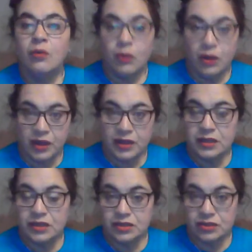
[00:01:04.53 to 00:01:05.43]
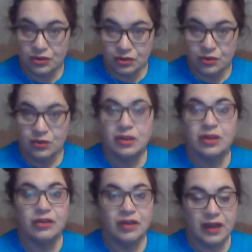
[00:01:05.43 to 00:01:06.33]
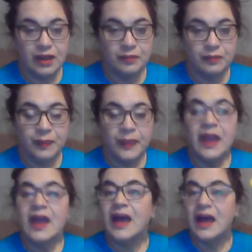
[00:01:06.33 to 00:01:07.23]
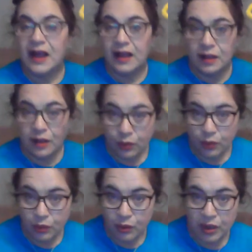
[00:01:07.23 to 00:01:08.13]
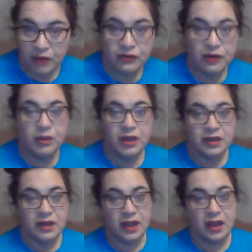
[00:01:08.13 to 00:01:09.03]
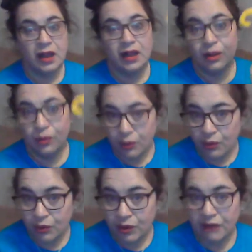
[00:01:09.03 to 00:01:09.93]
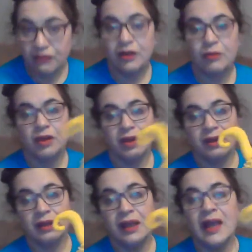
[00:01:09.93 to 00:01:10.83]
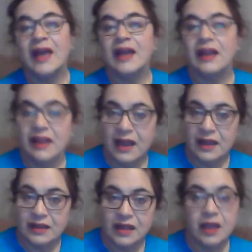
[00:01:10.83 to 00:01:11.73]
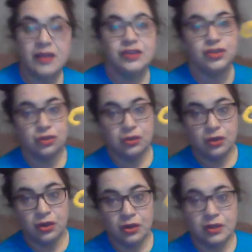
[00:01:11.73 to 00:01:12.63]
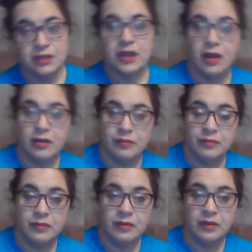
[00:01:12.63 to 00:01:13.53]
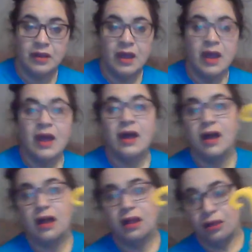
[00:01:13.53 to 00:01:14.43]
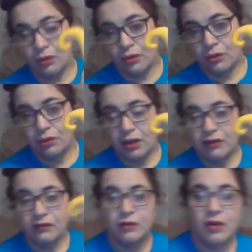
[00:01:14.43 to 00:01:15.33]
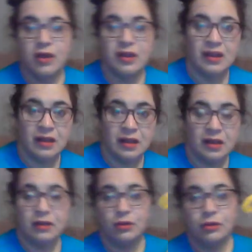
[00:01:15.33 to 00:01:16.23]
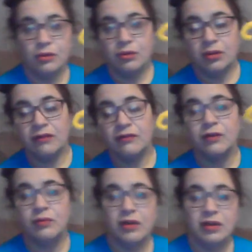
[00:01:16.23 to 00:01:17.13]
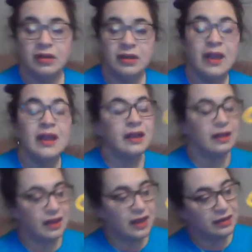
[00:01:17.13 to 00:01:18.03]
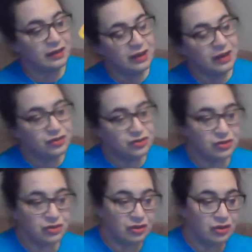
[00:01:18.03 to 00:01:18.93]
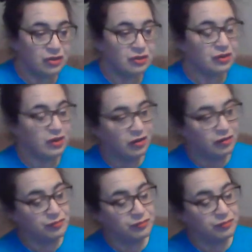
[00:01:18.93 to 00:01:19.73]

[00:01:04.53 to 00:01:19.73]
One, two, three. Hello everyone, hello everyone. Glad that you could come. Hello everyone, hello everyone. Glad that you could come.